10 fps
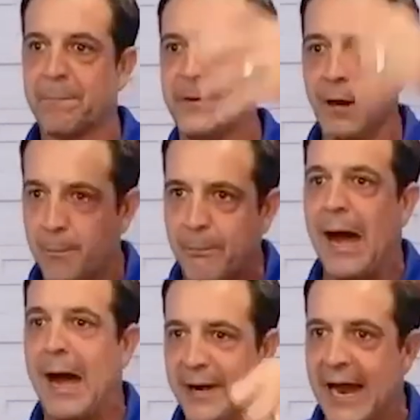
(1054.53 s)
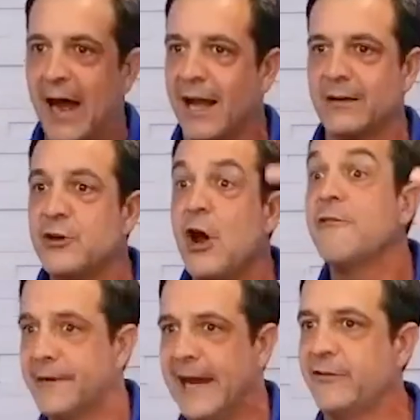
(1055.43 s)
you know, popping out like
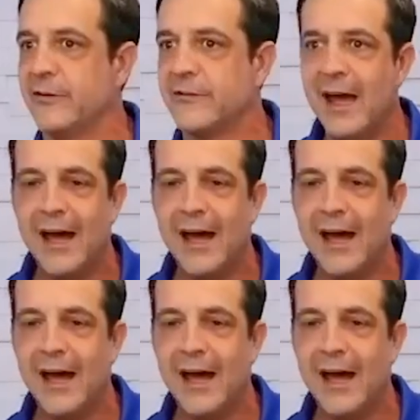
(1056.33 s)
notifications.